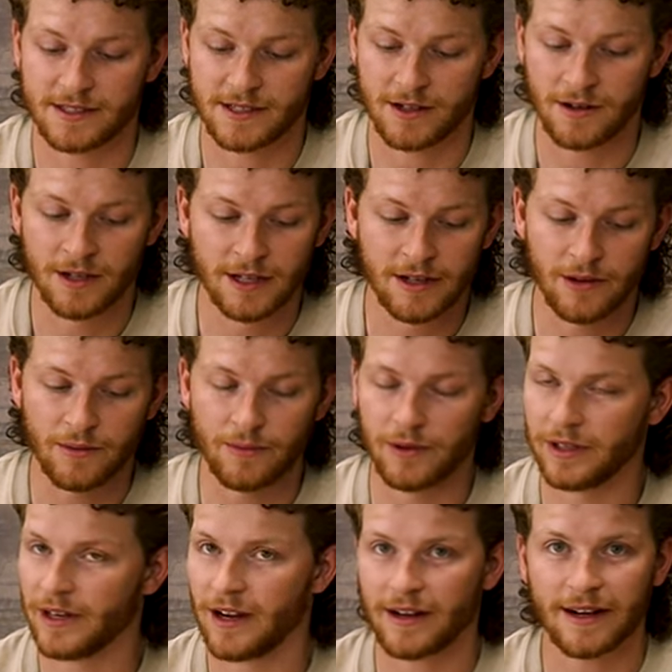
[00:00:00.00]
So
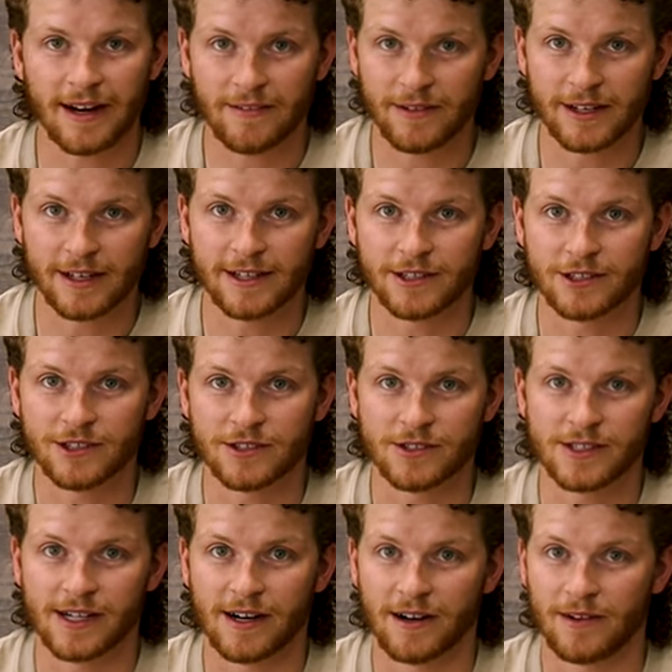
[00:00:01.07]
really not going to have any
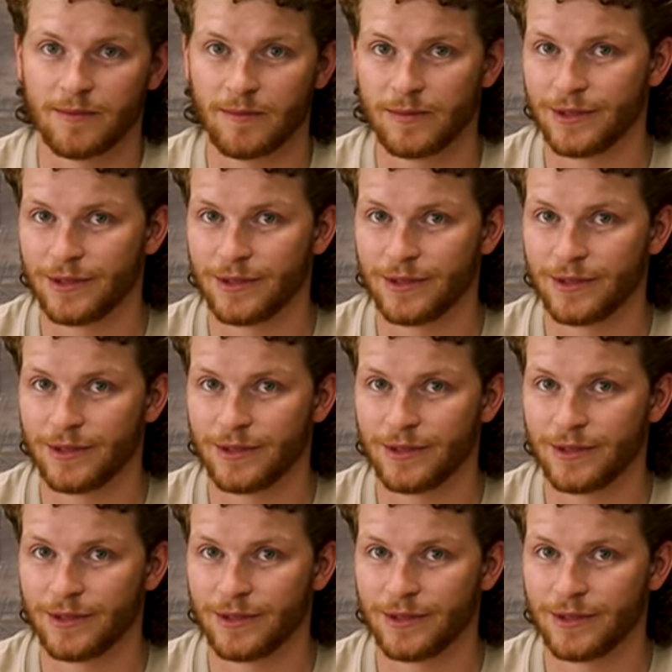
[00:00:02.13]
issues there.